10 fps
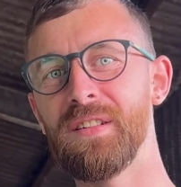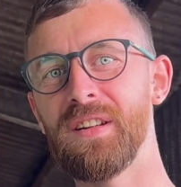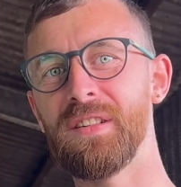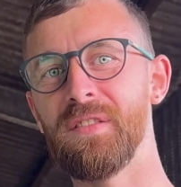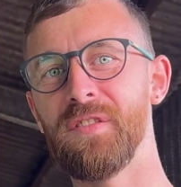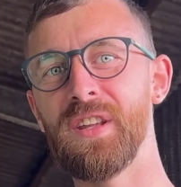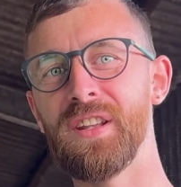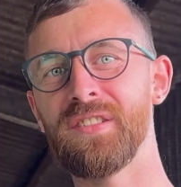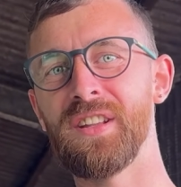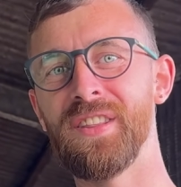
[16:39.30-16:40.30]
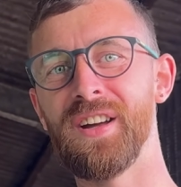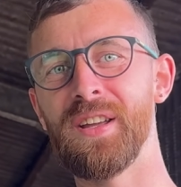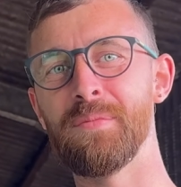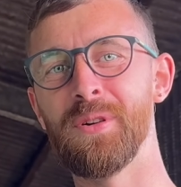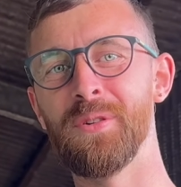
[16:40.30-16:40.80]
is it fears in the eye
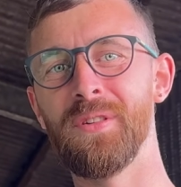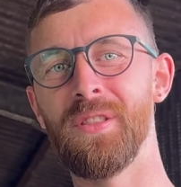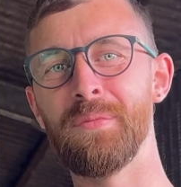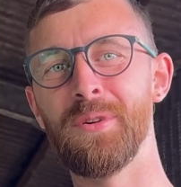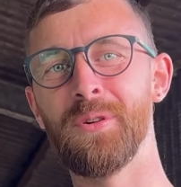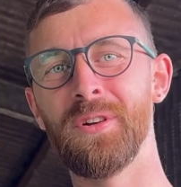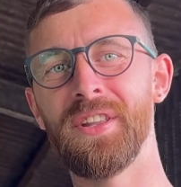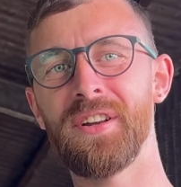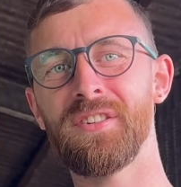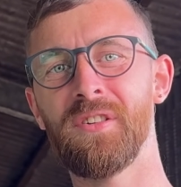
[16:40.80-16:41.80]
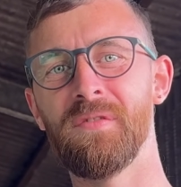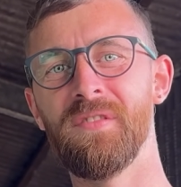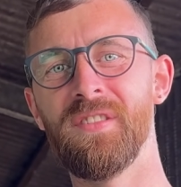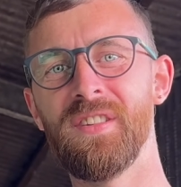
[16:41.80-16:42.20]
of the beholder or something?